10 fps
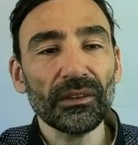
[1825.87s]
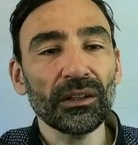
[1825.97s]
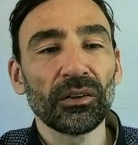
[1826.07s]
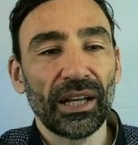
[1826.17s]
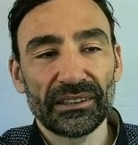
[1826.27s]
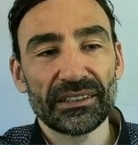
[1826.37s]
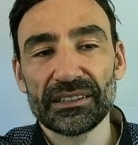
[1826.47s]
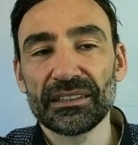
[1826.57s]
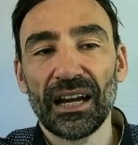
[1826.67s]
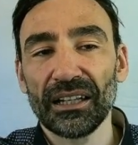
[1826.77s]
Okay, this
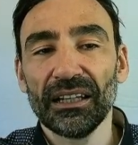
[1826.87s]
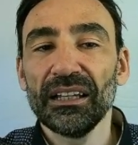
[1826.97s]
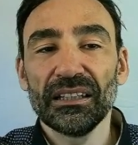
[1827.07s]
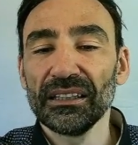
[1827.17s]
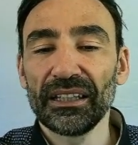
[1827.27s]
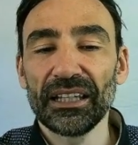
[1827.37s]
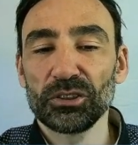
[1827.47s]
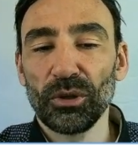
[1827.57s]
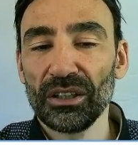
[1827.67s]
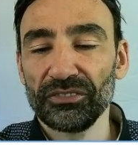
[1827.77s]
is done in case
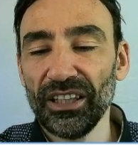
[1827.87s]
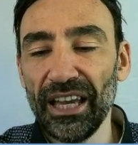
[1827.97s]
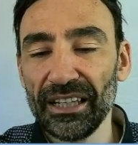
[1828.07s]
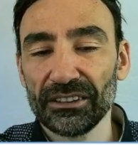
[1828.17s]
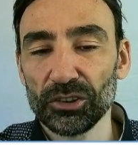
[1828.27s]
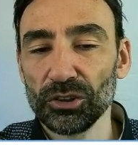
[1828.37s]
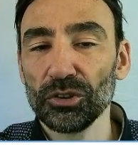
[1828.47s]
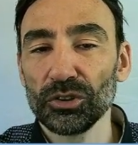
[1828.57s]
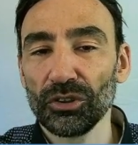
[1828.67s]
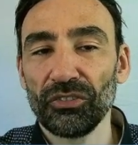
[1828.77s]
one of the actors
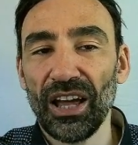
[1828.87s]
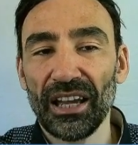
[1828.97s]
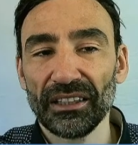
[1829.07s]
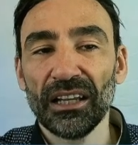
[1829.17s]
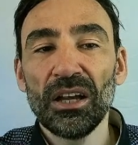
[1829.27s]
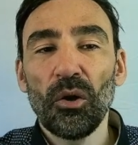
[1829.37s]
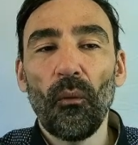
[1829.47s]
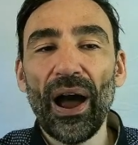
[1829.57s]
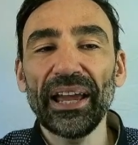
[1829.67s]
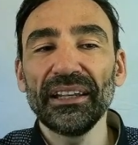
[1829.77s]
goes offline.
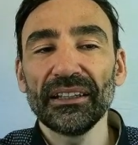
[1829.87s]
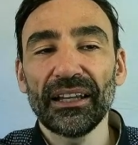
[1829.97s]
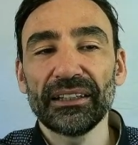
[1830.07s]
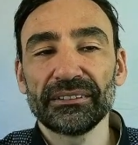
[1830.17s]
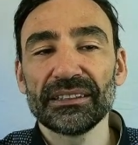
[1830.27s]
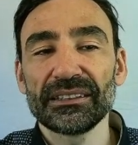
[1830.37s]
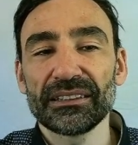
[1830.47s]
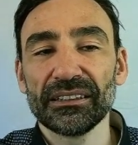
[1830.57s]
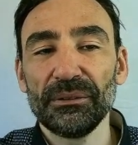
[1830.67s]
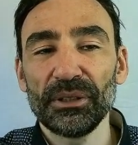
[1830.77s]
Why
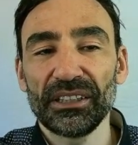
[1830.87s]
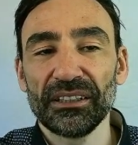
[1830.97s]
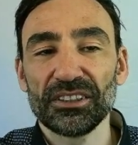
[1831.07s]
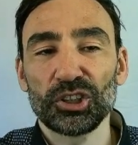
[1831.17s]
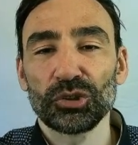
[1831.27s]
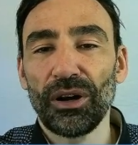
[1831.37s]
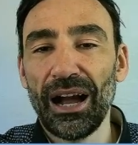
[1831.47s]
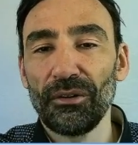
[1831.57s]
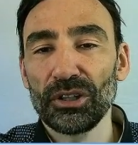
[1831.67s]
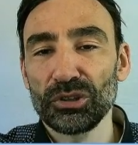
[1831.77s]
the limit here is 2
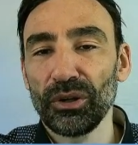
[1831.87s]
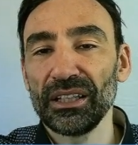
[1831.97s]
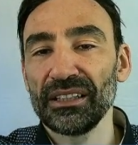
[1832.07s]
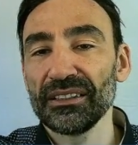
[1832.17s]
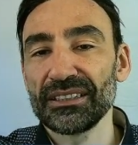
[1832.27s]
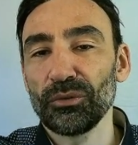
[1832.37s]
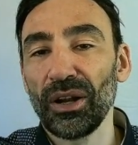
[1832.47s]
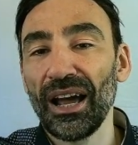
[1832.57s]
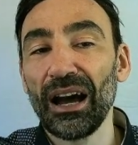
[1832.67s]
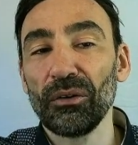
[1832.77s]
hours while here it's
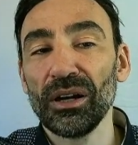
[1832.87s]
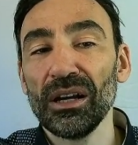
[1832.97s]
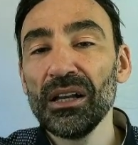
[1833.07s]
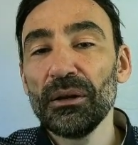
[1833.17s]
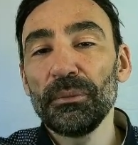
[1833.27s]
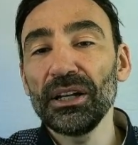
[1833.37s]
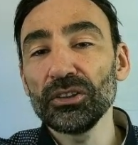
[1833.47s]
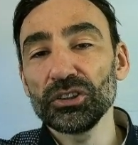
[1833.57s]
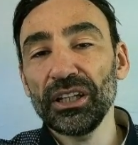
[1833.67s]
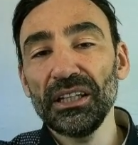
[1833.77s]
1 hour?
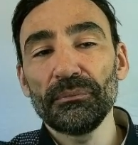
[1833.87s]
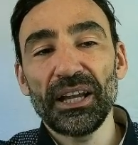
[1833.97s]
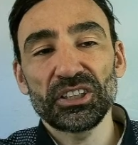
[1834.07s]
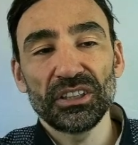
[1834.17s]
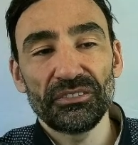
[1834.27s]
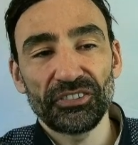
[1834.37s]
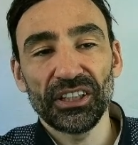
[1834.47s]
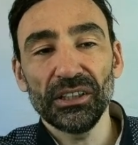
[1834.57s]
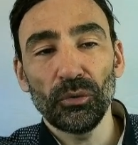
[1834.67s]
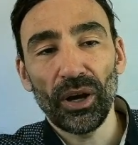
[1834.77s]
Because you can imagine if
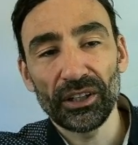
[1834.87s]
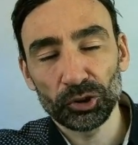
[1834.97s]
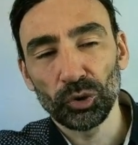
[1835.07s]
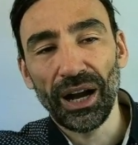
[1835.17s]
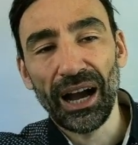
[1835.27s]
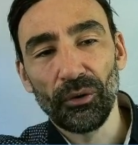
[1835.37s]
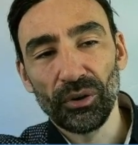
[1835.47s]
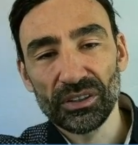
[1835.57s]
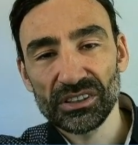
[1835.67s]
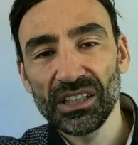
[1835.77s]
here were 2
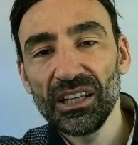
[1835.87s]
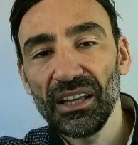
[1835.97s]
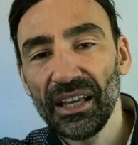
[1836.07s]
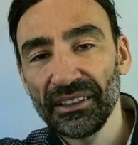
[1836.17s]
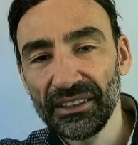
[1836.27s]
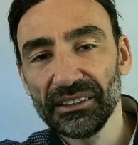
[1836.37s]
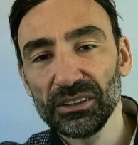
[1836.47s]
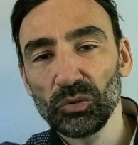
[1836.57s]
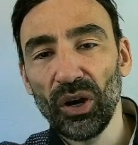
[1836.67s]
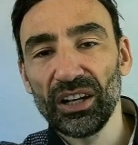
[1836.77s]
hours and here
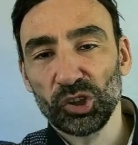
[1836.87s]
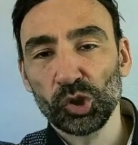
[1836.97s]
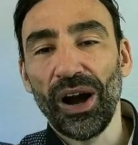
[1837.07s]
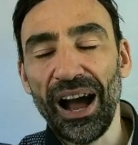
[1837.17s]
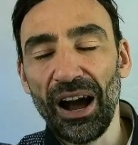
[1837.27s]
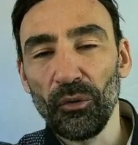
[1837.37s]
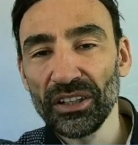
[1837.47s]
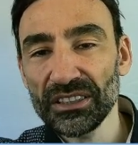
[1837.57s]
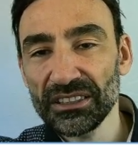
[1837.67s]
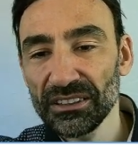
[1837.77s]
it were 2
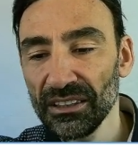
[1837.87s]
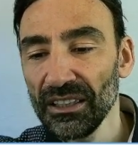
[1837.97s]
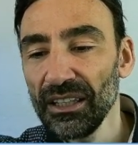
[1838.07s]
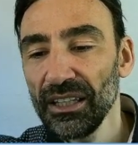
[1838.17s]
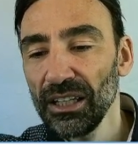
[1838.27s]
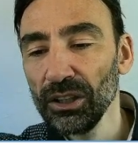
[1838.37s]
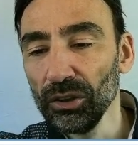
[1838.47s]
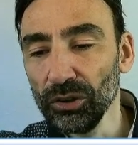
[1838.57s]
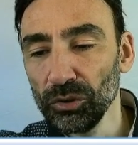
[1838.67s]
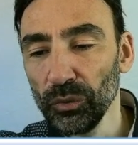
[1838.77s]
hours,
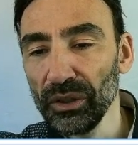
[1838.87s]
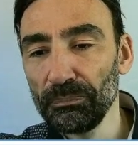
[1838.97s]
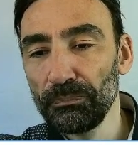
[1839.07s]
Claude will